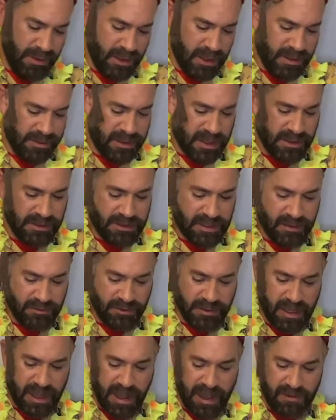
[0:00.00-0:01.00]
cut that down
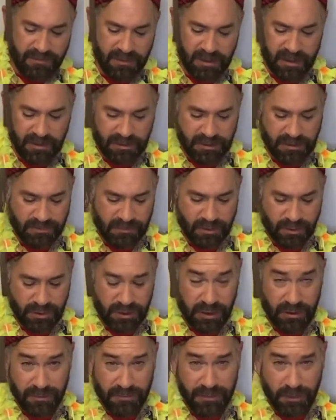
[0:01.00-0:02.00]
to half an ounce of OJ
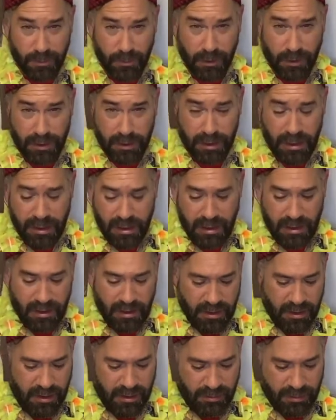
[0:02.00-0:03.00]
if you want.
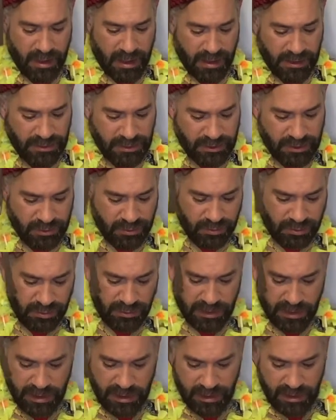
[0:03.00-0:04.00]
I do
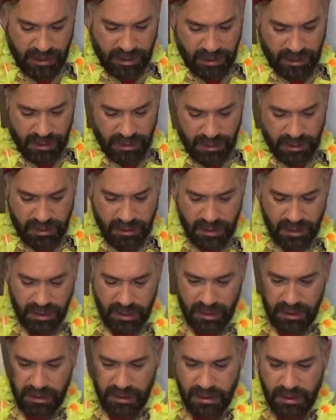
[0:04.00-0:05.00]
like
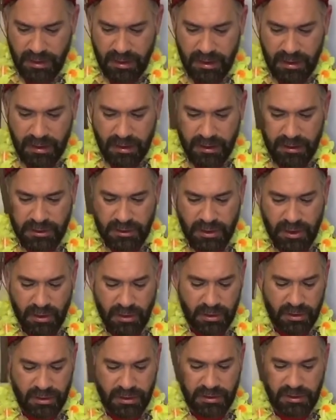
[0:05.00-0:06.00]
the
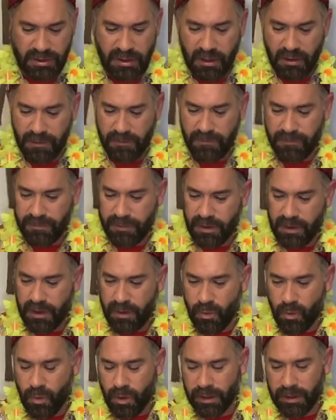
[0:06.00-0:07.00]
tartness of the
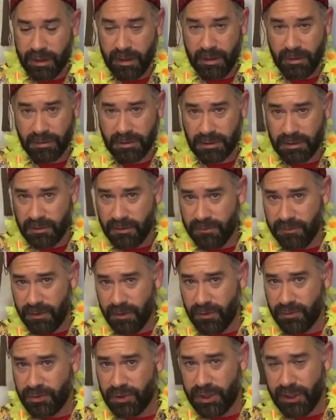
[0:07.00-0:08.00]
1 ounce of
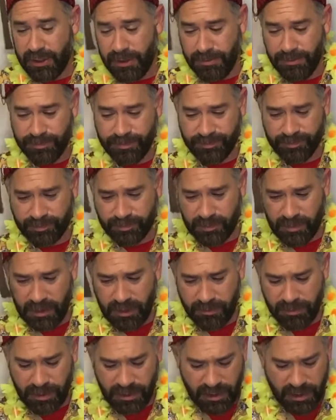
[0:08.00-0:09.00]
OJ,
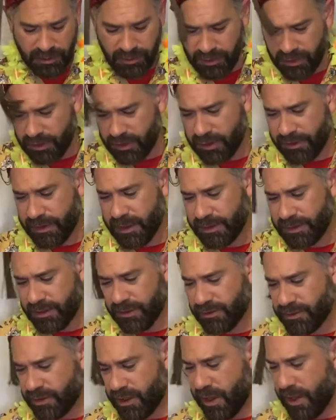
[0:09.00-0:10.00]
but yeah, you can cut that
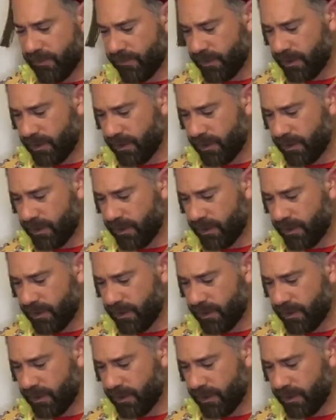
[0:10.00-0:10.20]
down to half an